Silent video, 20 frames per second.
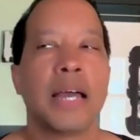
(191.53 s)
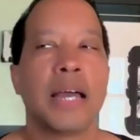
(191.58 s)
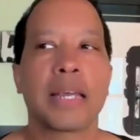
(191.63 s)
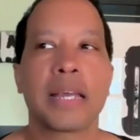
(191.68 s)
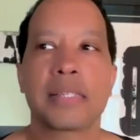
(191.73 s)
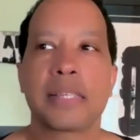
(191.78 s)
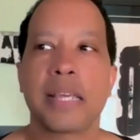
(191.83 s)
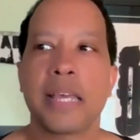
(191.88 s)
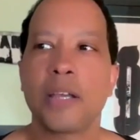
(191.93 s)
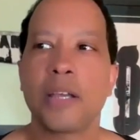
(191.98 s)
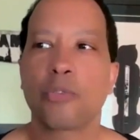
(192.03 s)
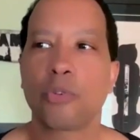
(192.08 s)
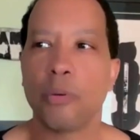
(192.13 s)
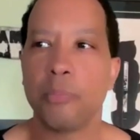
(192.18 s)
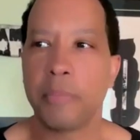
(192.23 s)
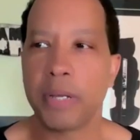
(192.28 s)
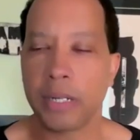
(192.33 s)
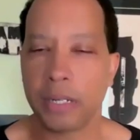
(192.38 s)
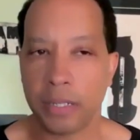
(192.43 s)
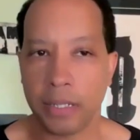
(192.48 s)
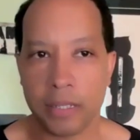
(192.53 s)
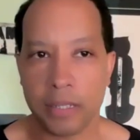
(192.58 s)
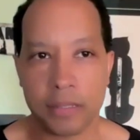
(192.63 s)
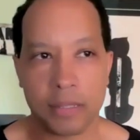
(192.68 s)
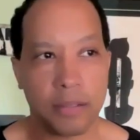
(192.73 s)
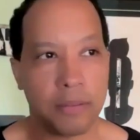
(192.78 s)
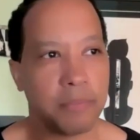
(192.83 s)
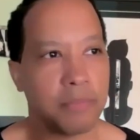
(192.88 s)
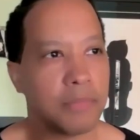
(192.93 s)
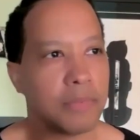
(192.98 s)
I guess,
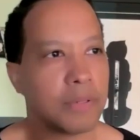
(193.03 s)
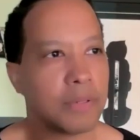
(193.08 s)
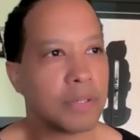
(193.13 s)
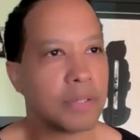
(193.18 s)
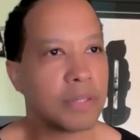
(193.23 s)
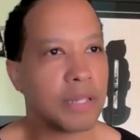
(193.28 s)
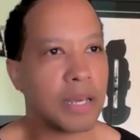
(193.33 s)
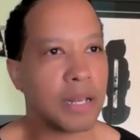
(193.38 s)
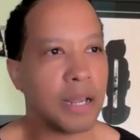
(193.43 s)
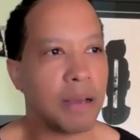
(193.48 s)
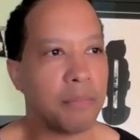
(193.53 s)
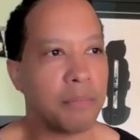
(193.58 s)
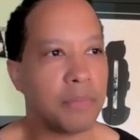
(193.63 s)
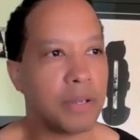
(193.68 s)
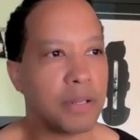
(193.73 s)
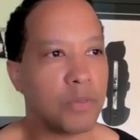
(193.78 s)
incrementalism that I'm